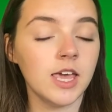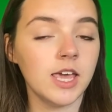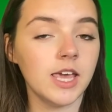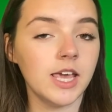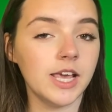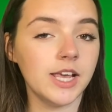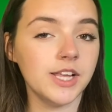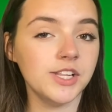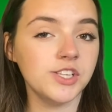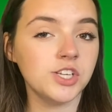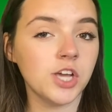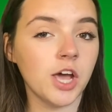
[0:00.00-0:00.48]

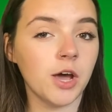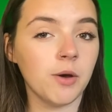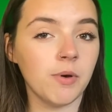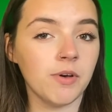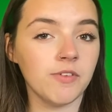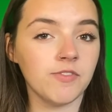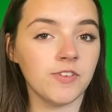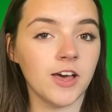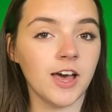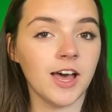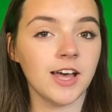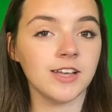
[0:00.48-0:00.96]
Each,
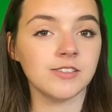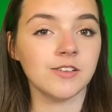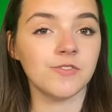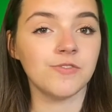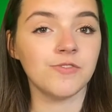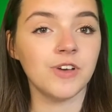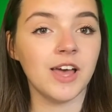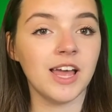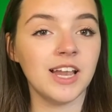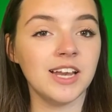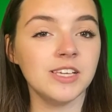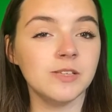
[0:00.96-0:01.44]
however, has a
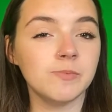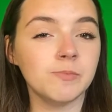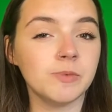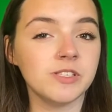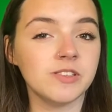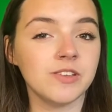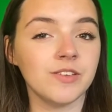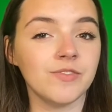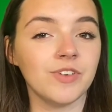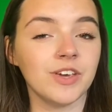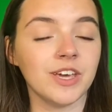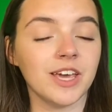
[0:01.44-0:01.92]
fairly
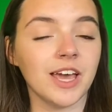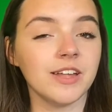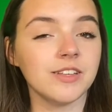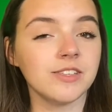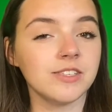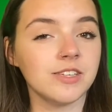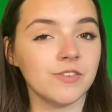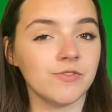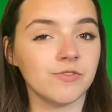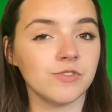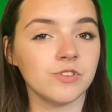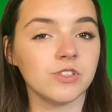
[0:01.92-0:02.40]
specific
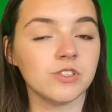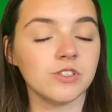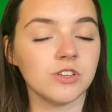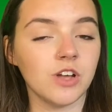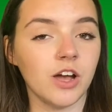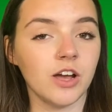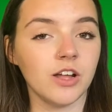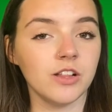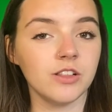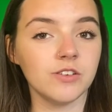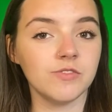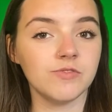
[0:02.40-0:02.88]
and different
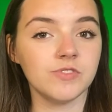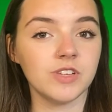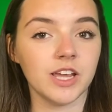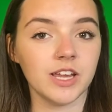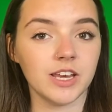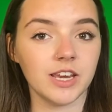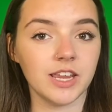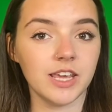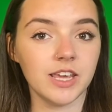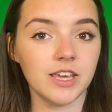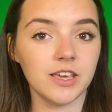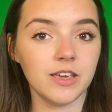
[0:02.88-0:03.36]
style of
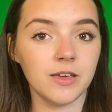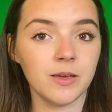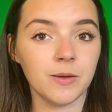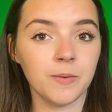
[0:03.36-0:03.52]
technique.